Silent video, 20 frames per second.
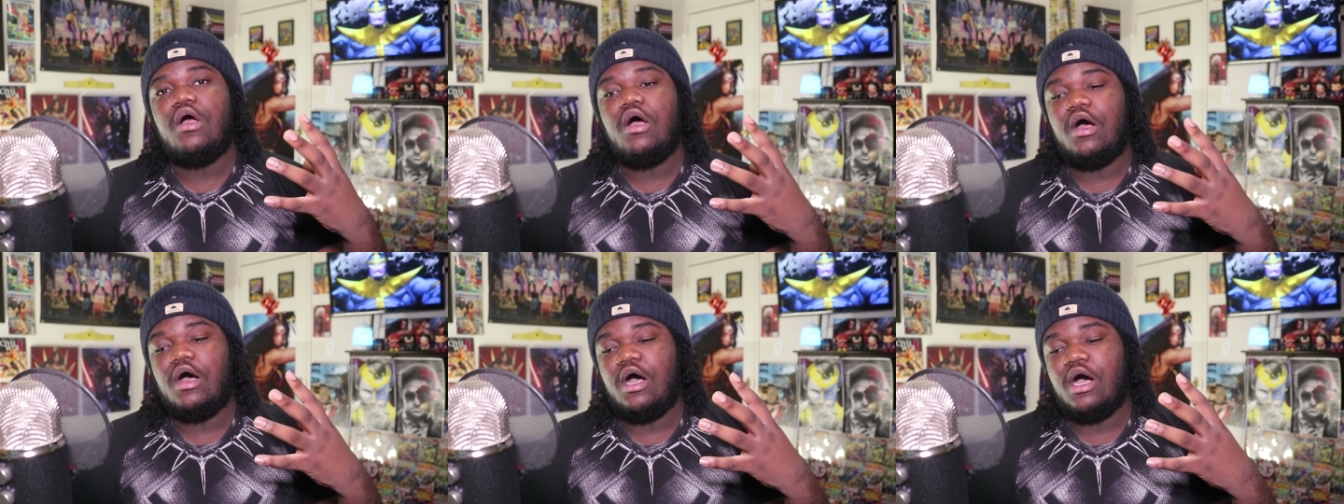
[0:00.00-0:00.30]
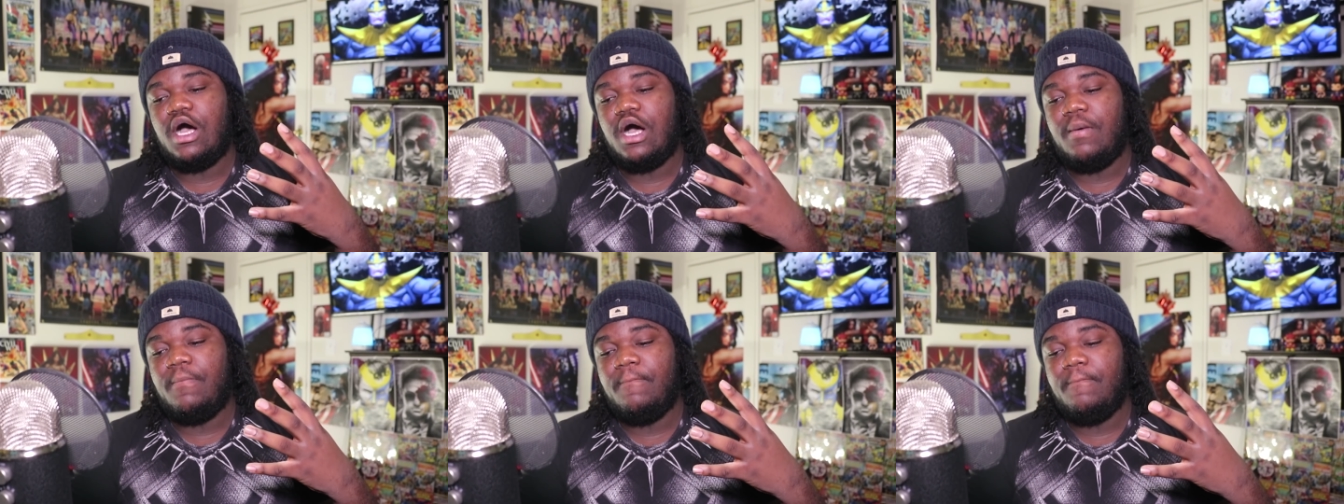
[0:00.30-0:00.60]

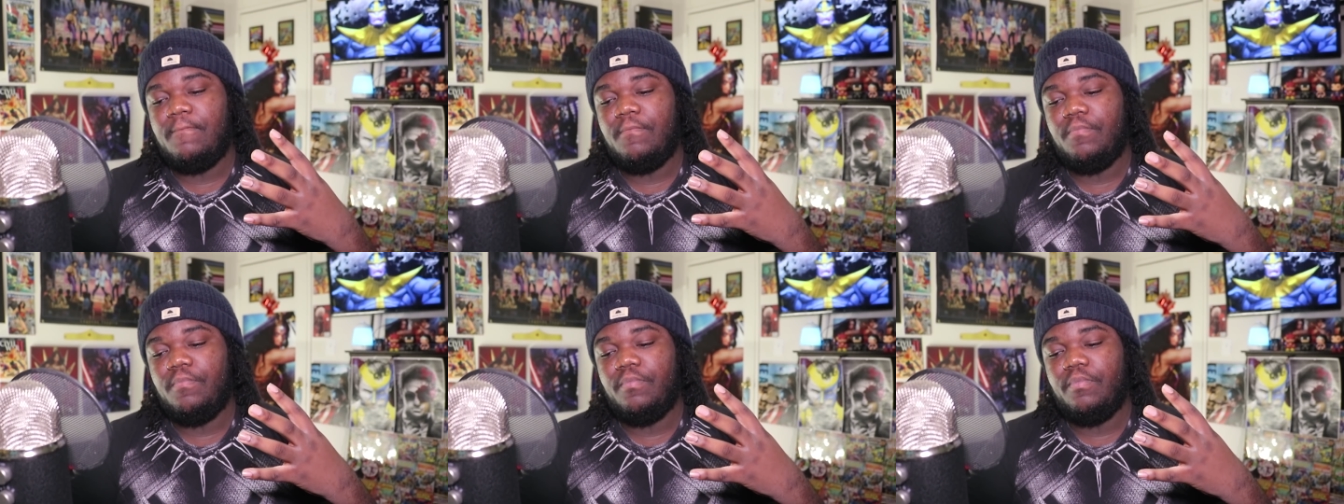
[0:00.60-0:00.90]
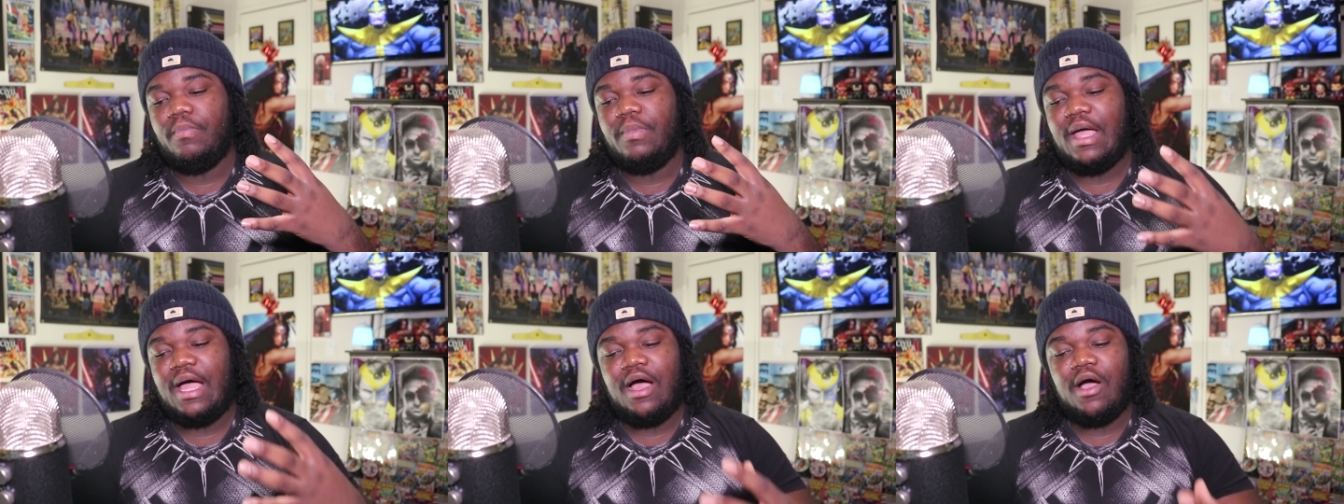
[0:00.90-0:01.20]
Um,
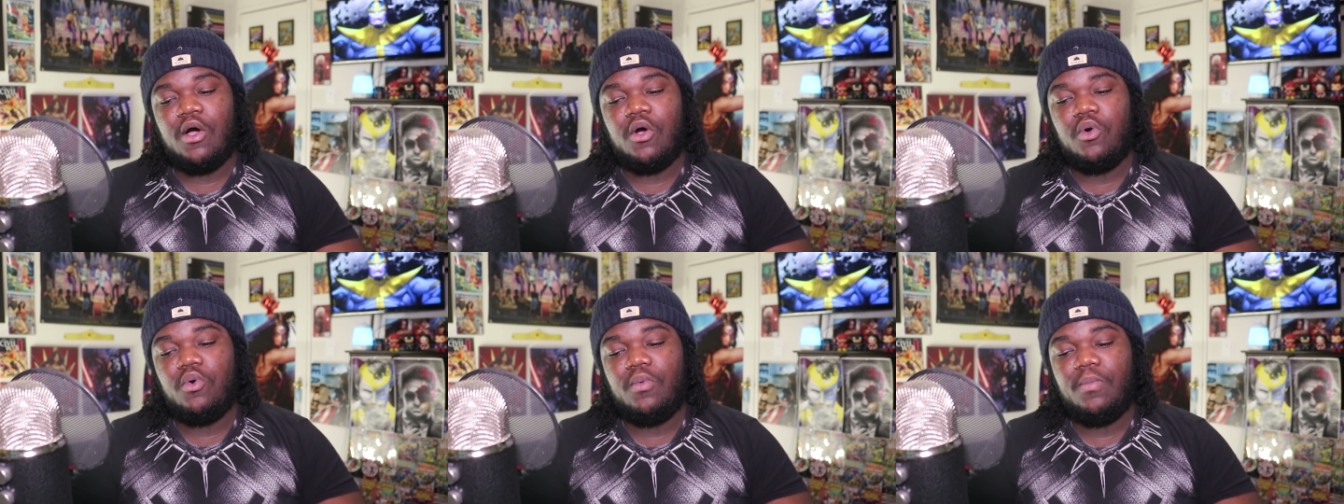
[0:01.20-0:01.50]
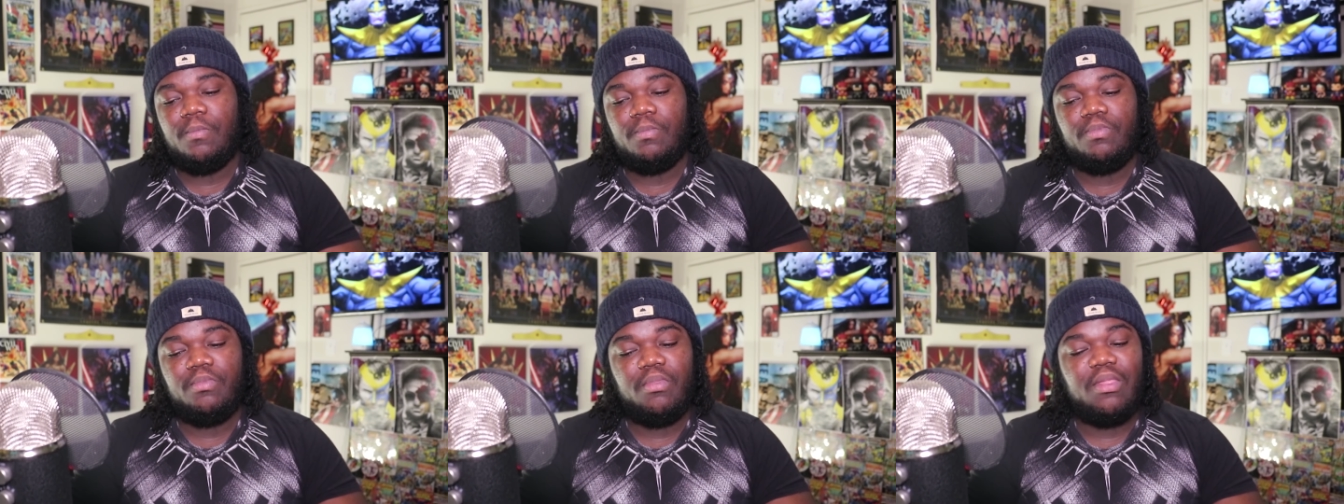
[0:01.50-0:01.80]
now,
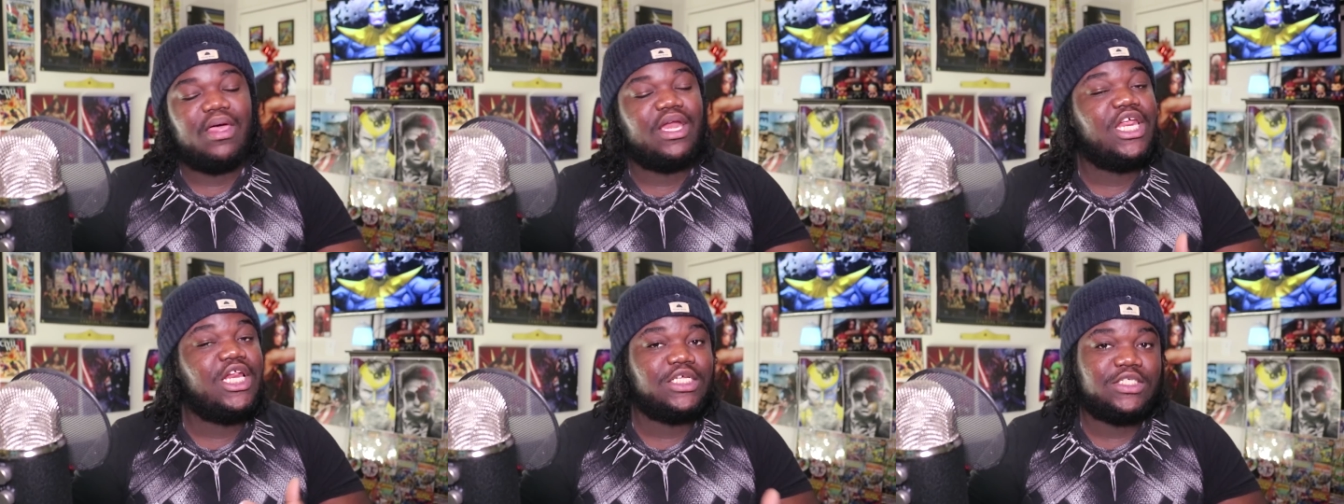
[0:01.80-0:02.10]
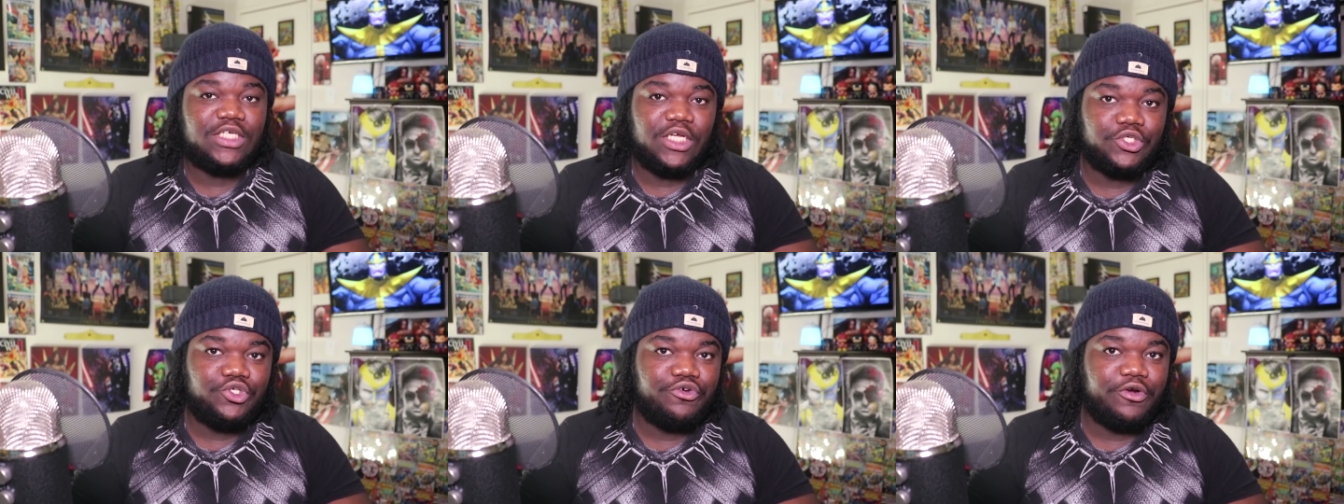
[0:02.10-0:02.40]
I need to
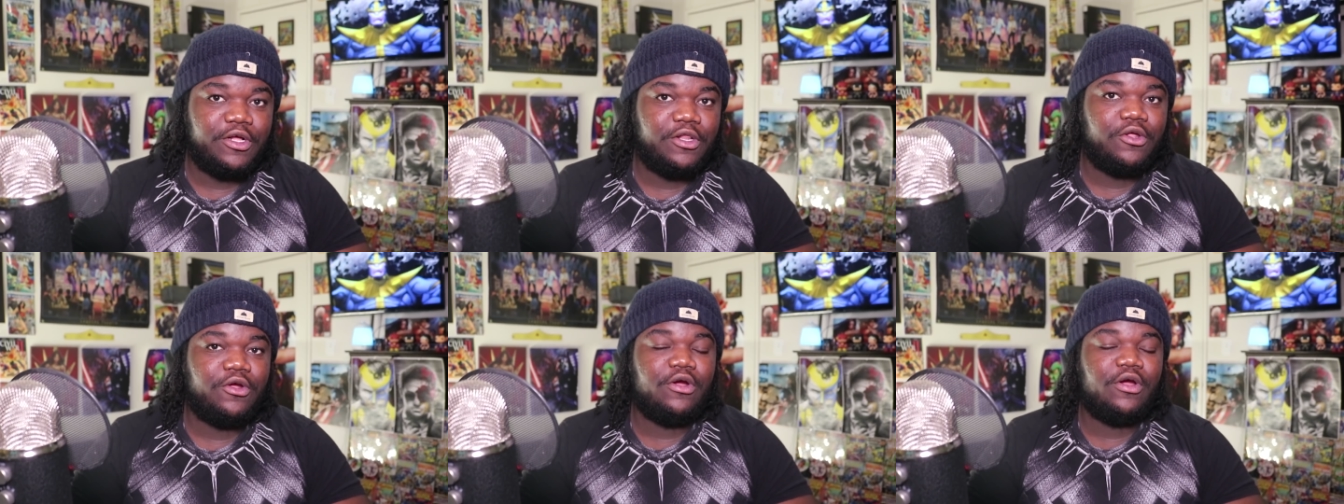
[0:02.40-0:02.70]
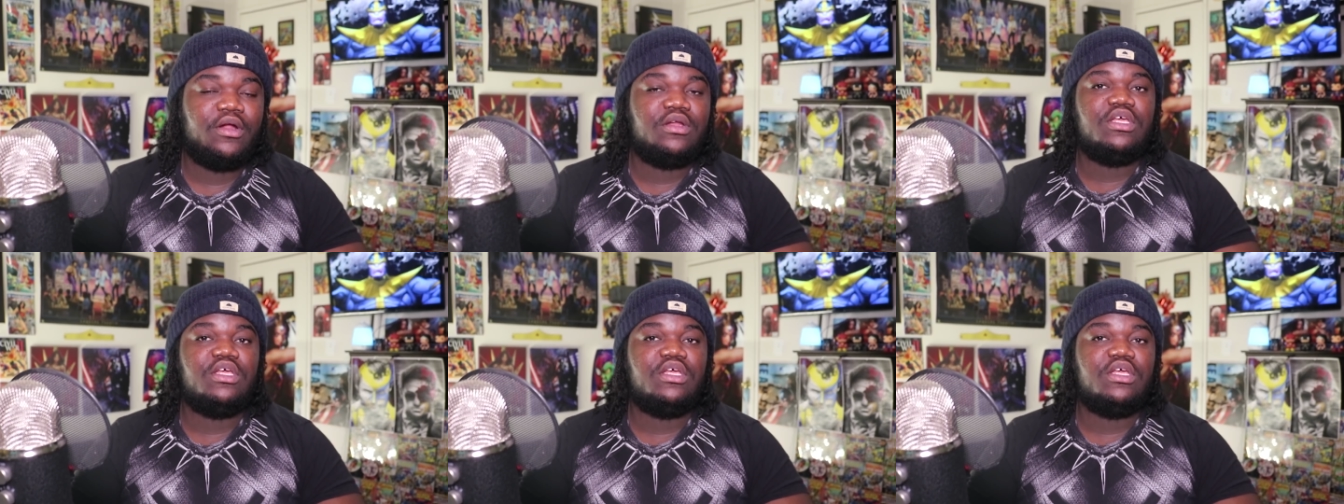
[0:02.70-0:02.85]
see a trailer.